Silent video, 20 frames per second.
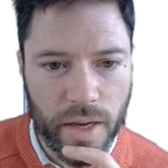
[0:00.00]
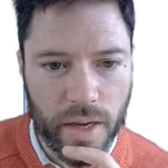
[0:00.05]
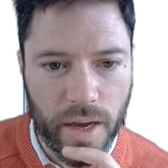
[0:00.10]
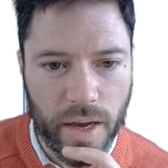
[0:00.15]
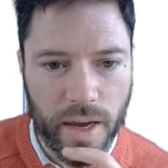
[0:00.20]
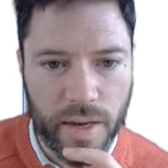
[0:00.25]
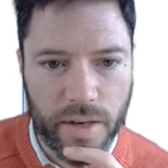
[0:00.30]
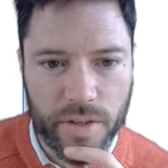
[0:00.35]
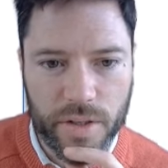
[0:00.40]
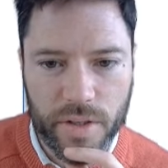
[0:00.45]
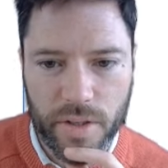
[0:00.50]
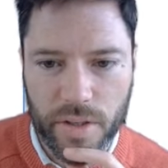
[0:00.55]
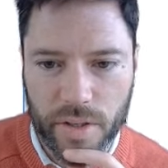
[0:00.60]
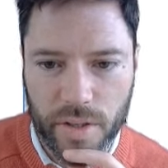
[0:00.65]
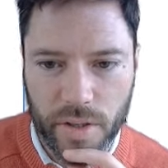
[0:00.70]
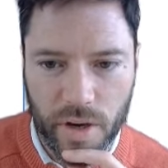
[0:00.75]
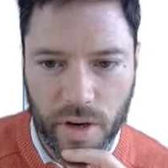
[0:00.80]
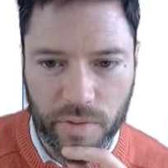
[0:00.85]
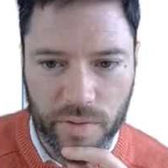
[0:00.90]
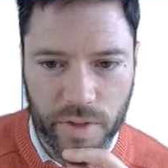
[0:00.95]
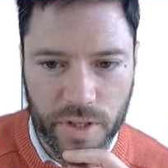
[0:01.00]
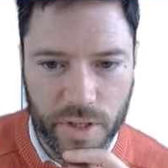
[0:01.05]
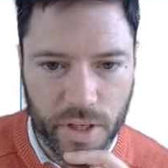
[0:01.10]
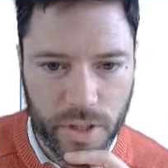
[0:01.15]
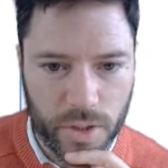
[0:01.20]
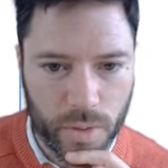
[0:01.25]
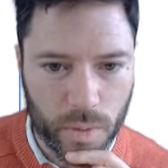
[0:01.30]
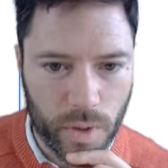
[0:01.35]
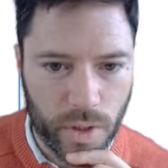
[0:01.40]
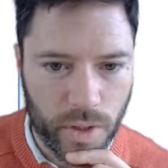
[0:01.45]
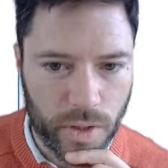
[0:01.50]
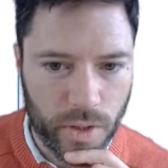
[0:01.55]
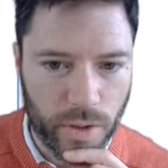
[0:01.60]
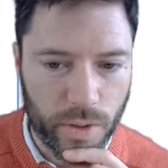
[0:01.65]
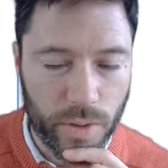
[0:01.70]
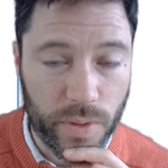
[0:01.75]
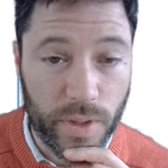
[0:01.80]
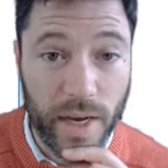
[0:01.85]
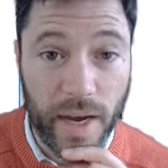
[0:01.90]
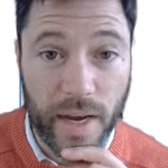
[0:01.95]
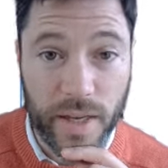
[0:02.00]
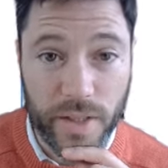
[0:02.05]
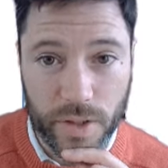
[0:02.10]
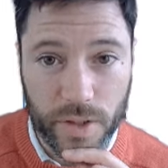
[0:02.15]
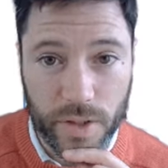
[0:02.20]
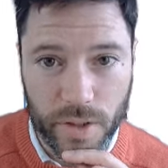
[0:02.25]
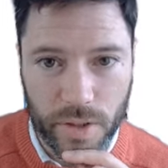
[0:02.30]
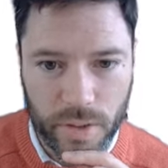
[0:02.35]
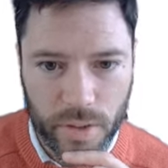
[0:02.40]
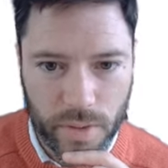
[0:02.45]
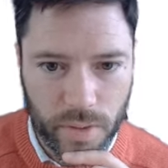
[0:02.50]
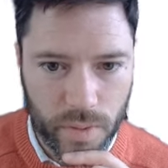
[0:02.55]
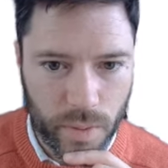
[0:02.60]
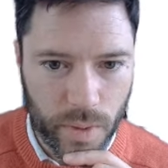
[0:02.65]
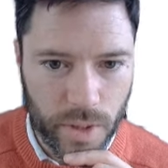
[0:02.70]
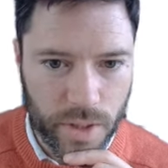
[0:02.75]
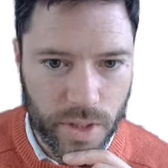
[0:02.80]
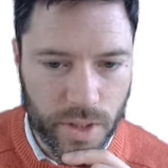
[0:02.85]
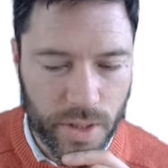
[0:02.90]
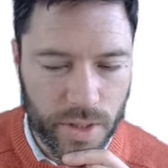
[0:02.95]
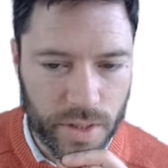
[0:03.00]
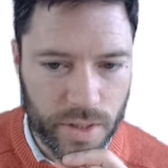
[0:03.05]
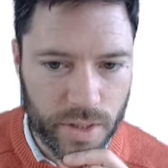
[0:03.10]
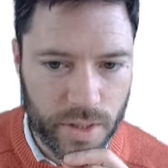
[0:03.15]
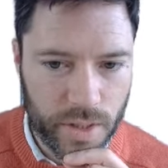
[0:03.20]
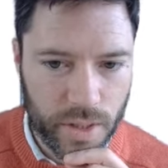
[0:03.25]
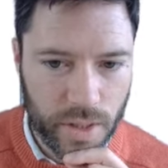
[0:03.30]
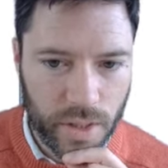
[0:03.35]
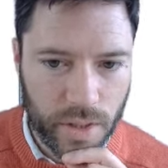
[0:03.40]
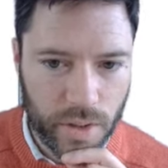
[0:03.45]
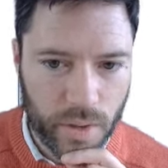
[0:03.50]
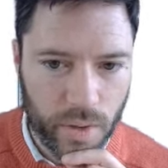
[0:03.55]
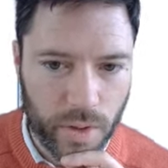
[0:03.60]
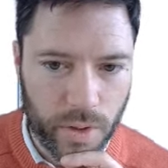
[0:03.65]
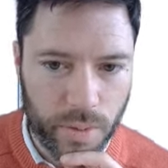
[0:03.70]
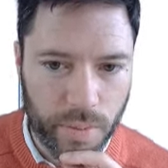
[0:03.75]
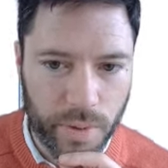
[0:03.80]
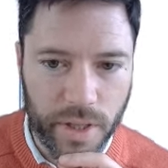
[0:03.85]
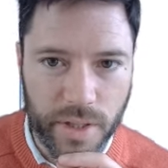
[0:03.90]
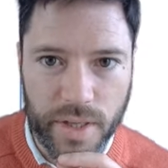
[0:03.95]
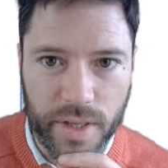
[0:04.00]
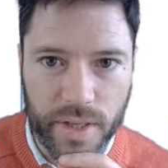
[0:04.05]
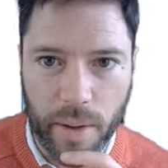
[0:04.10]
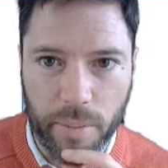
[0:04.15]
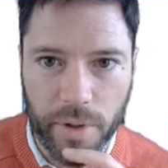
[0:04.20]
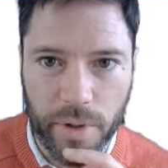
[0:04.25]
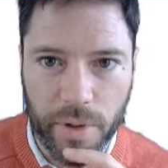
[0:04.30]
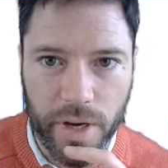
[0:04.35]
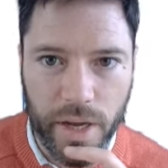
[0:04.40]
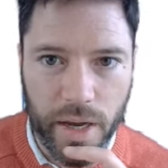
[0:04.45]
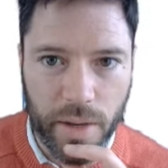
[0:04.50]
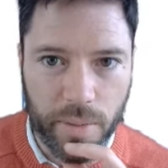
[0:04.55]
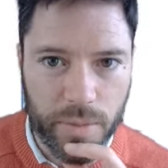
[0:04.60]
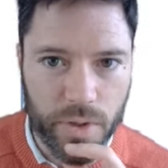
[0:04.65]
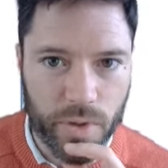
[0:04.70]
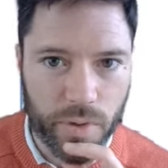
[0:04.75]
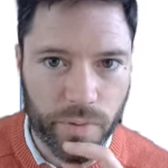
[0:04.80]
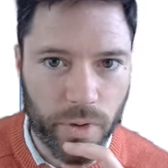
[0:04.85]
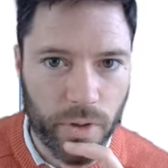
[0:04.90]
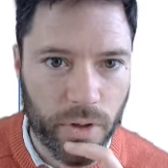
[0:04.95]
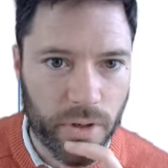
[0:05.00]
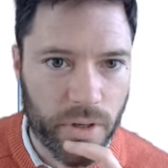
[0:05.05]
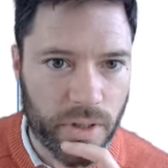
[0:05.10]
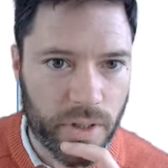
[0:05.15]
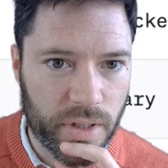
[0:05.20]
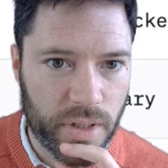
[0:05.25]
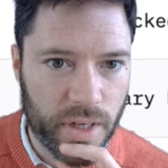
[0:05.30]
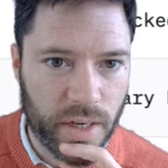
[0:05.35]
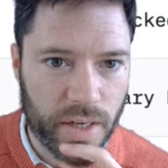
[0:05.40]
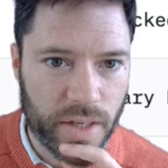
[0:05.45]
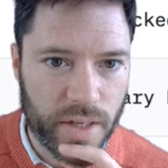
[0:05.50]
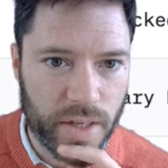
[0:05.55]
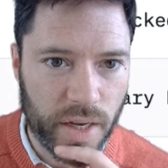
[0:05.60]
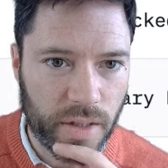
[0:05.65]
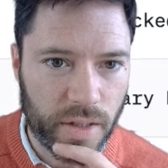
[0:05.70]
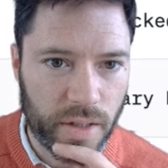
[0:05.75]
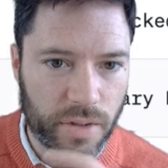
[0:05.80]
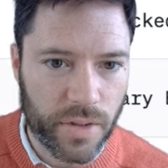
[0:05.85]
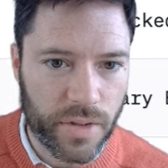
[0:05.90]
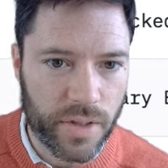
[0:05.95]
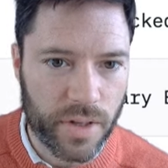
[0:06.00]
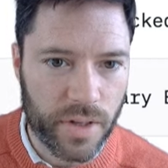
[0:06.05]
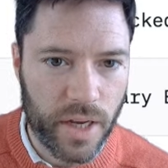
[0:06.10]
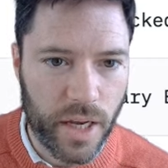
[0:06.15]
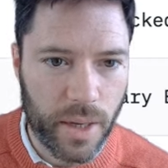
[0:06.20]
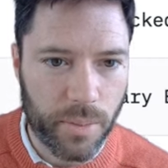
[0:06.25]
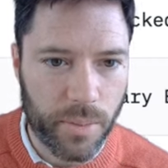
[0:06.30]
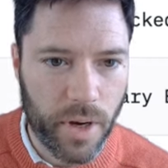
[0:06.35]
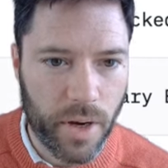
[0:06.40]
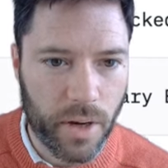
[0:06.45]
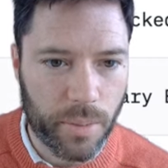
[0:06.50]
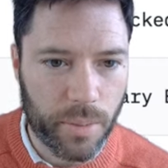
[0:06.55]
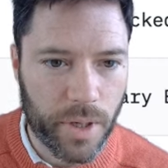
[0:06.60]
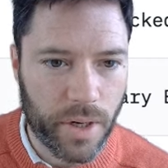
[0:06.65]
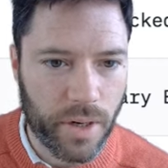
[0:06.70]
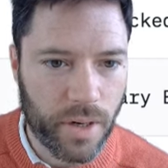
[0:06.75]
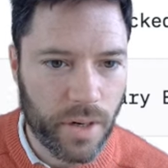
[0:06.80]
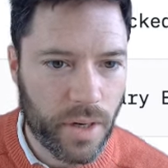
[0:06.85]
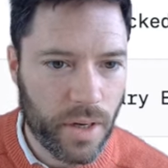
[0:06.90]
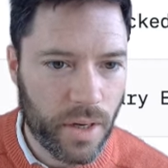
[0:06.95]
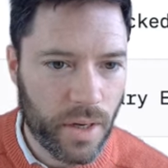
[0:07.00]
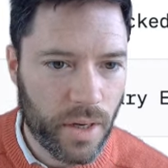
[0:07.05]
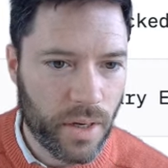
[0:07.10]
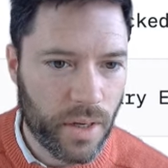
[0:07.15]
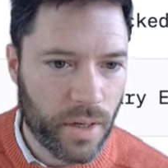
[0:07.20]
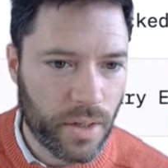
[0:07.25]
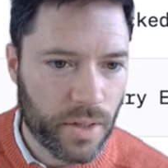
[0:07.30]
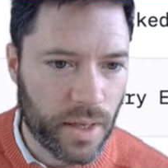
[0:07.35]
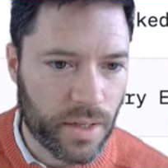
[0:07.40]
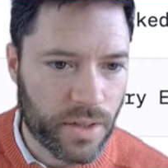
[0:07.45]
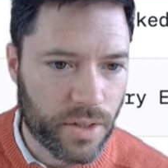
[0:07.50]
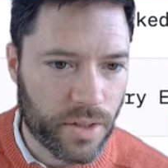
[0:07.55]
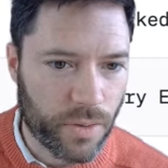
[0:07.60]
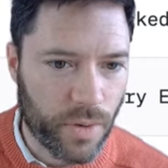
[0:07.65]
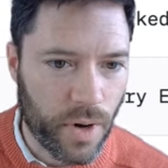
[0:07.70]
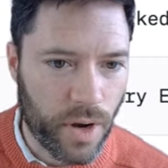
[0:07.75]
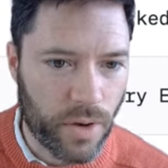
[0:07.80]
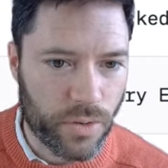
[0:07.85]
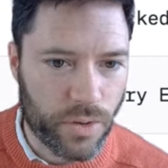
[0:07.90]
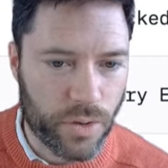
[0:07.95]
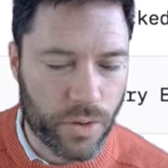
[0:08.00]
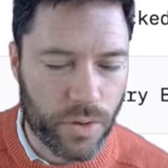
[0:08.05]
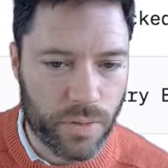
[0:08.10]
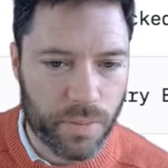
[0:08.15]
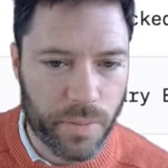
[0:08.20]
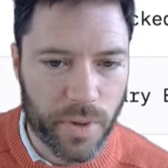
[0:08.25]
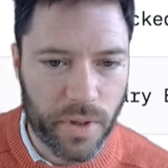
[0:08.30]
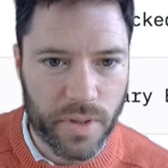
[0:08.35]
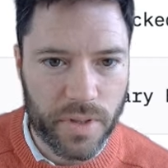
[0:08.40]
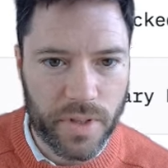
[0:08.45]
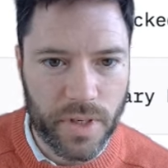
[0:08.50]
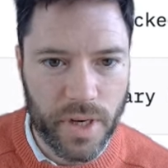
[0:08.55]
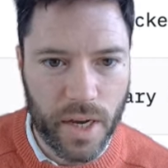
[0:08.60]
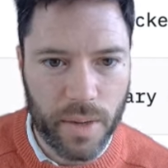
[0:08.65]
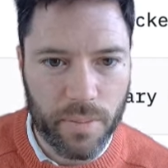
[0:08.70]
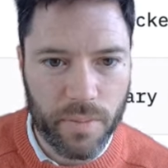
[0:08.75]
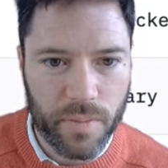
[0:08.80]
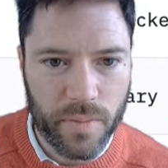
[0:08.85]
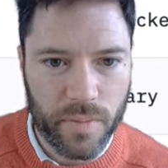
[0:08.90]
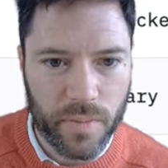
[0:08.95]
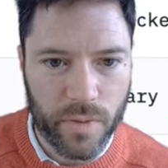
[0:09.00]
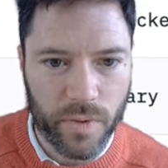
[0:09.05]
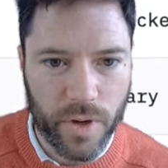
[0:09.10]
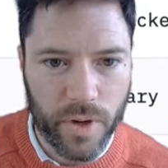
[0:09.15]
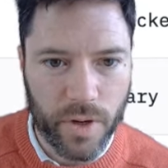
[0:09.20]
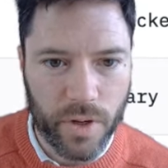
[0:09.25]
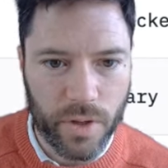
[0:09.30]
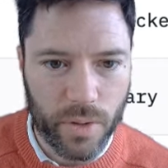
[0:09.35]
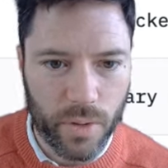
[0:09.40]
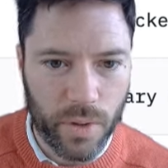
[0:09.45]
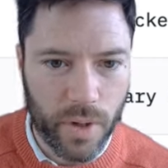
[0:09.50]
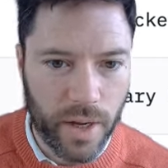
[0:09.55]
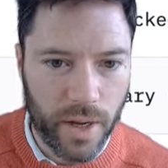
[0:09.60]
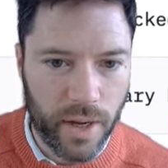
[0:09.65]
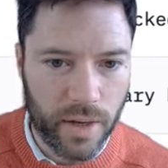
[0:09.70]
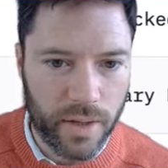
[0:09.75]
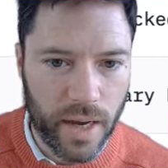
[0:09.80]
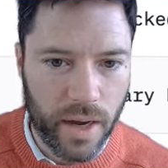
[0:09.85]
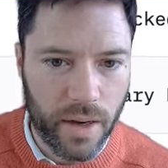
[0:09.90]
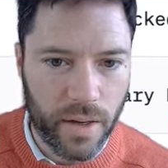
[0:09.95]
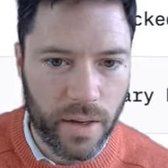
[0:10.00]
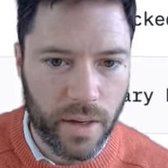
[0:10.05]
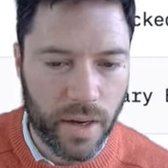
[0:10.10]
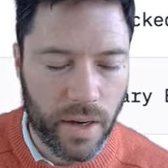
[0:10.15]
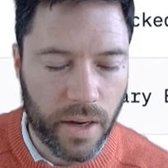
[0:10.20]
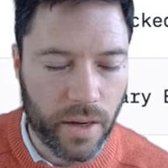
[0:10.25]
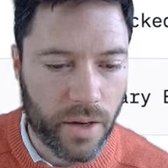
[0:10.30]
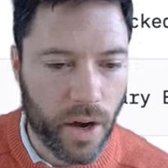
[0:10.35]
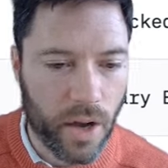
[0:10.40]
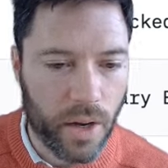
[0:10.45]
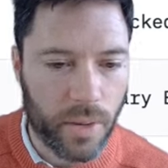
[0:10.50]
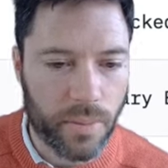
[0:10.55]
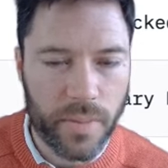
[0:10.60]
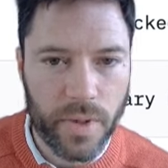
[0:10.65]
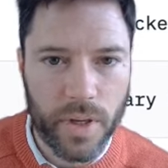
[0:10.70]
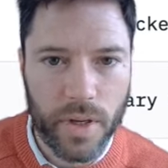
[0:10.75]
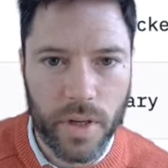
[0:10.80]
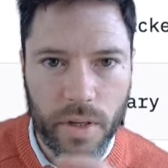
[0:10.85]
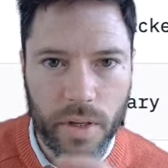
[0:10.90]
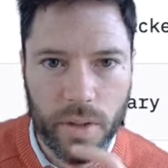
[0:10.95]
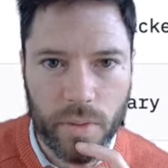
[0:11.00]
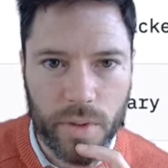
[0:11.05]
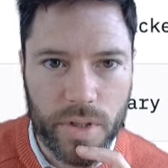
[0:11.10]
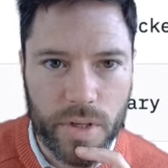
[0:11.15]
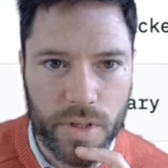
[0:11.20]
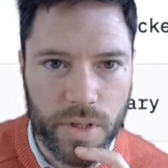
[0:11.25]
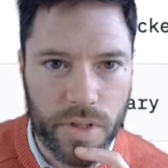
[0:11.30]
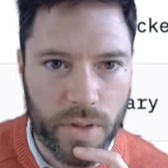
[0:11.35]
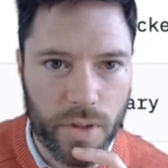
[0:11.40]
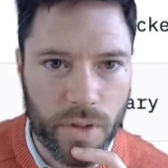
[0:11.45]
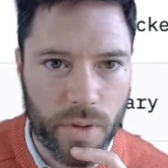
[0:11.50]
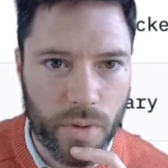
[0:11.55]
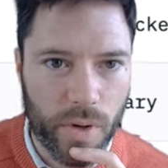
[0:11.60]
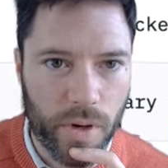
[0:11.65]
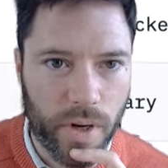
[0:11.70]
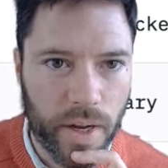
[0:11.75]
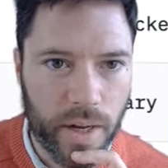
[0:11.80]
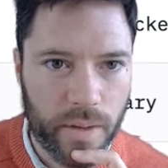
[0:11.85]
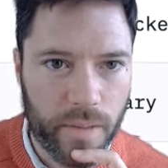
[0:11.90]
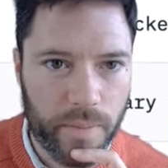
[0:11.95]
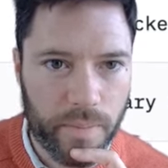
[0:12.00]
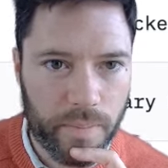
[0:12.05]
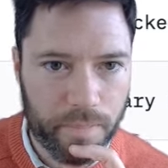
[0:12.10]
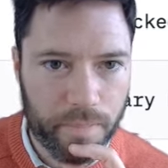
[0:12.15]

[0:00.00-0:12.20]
And the conversation will include the answer, which is going to be example name. So if we look at the data set, there's a name column here. That's the ground truth bird's name. We've got a URL column, which is the URL.